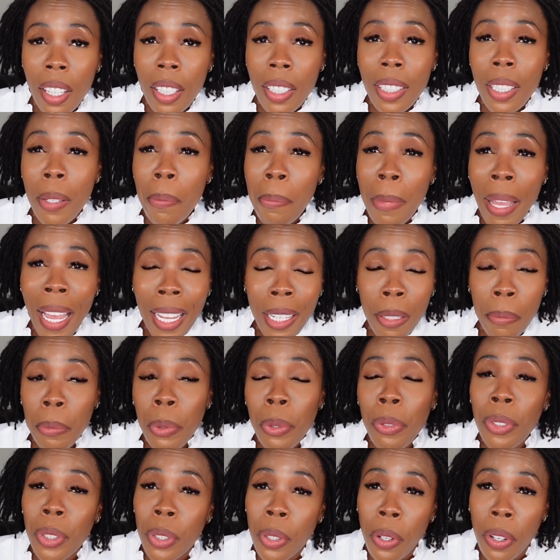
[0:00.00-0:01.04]
the man
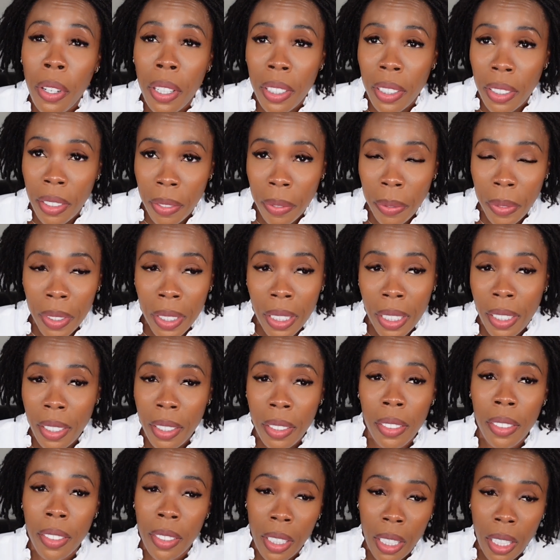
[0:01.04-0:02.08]
moves on.
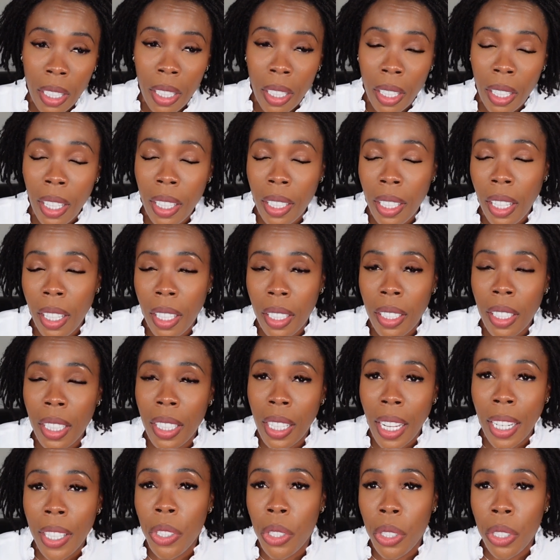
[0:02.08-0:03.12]
Again, in
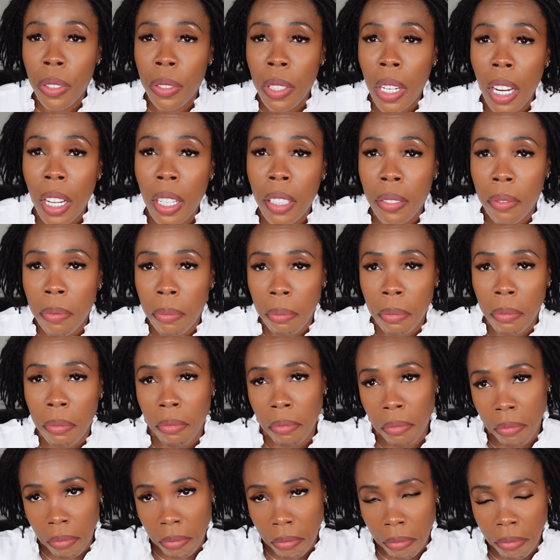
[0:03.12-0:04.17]
Nigeria,
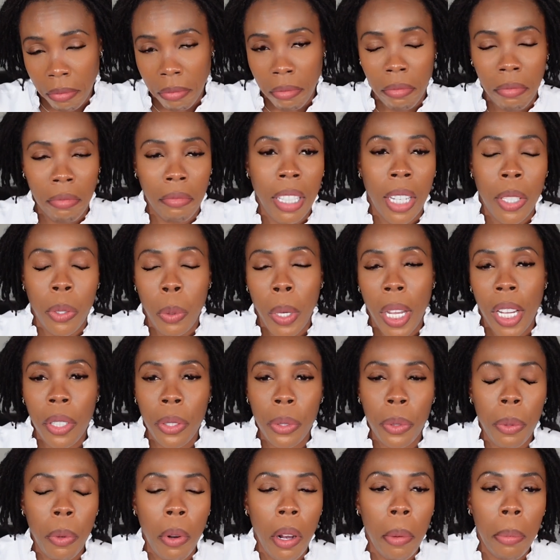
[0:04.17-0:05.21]
that's where I
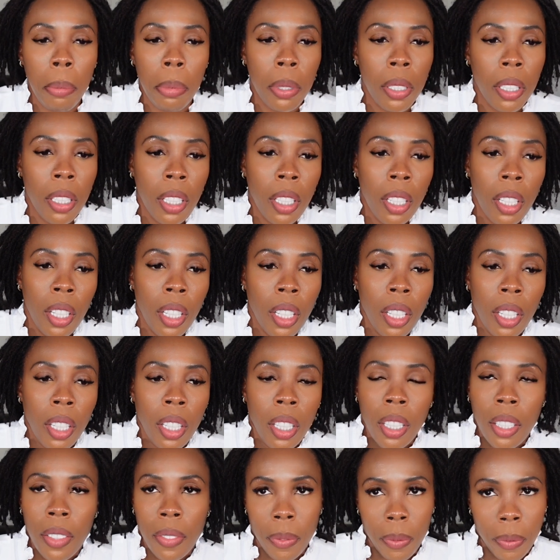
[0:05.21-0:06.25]
grew up.
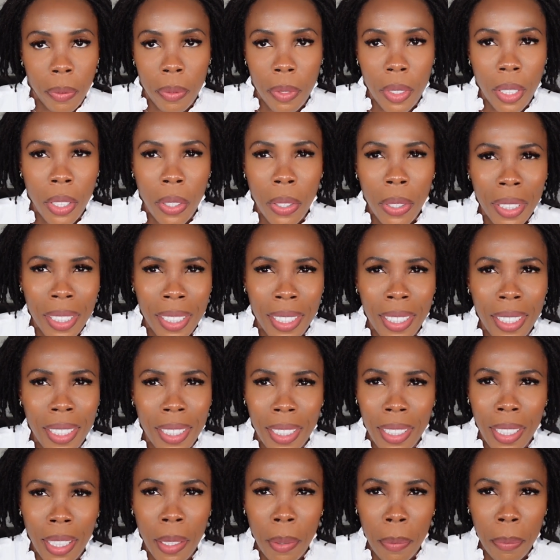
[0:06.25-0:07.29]
The court
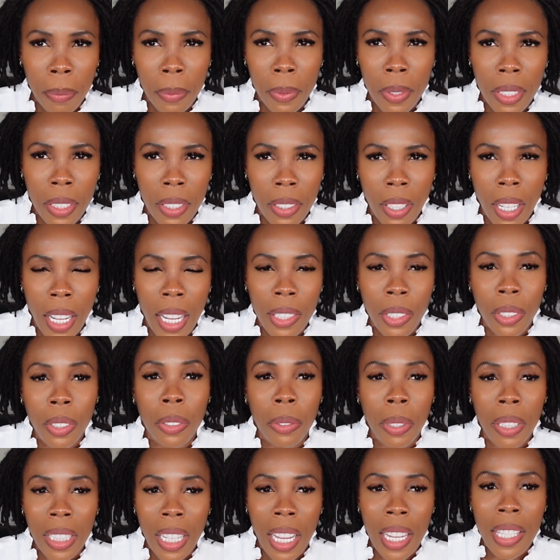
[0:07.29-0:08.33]
system is not as
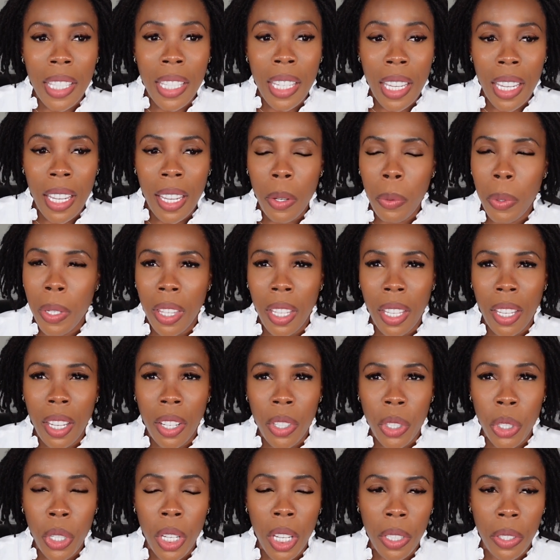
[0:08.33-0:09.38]
great as here where they can
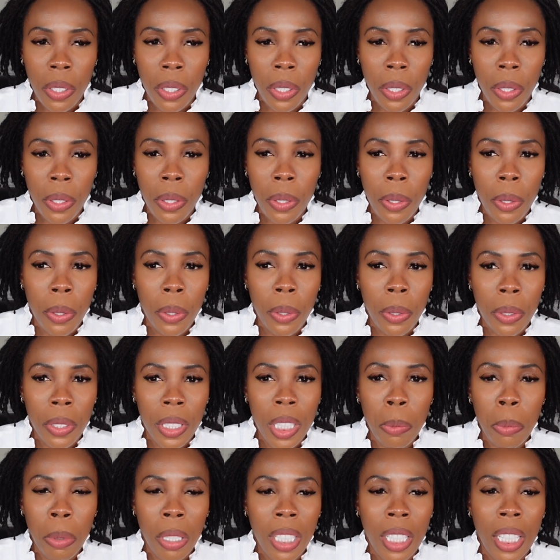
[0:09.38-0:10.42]
chase you. So
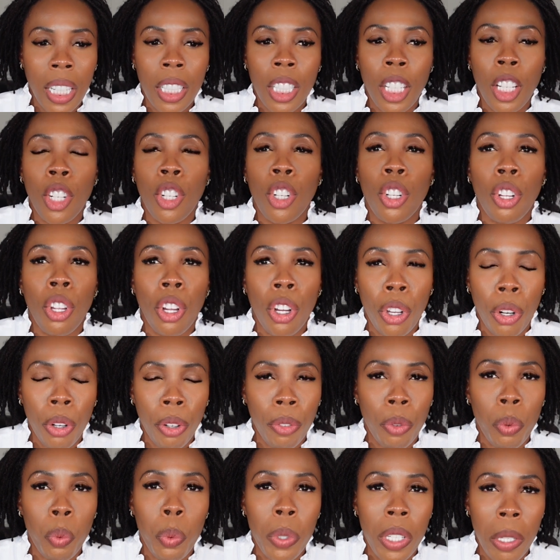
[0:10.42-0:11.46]
typically a lot
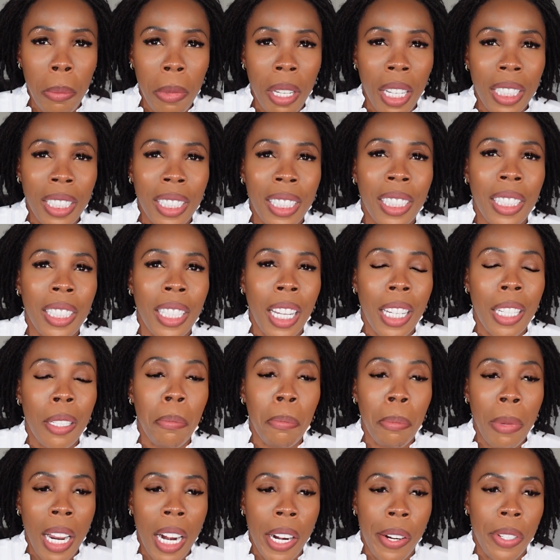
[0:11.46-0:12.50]
of women stayed
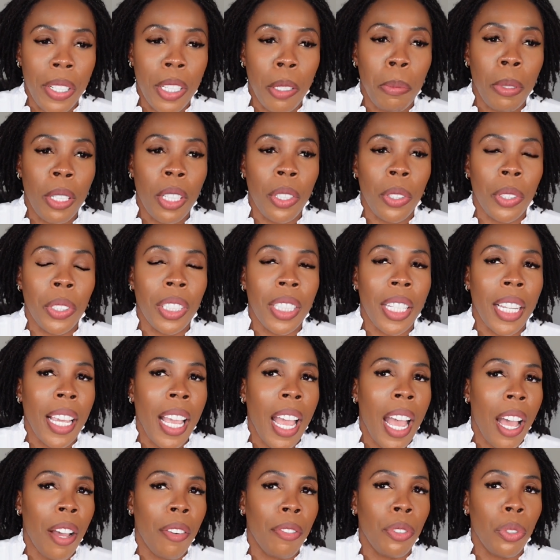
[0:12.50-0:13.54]
married because they
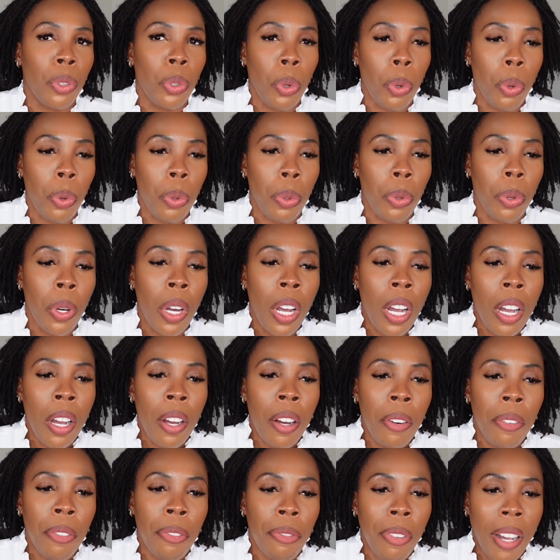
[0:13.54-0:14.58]
have no
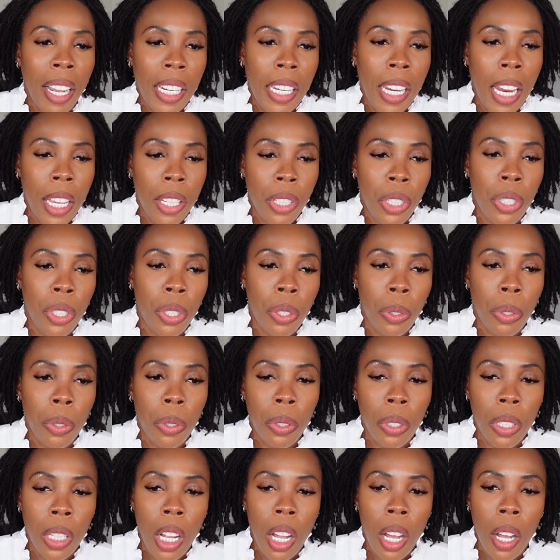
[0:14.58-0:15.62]

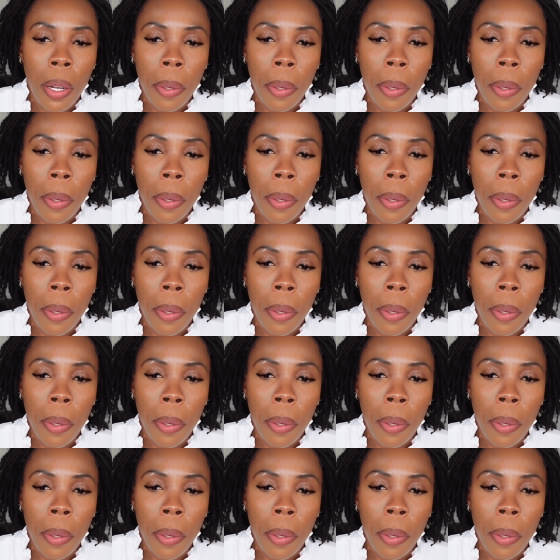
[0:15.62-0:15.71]
financial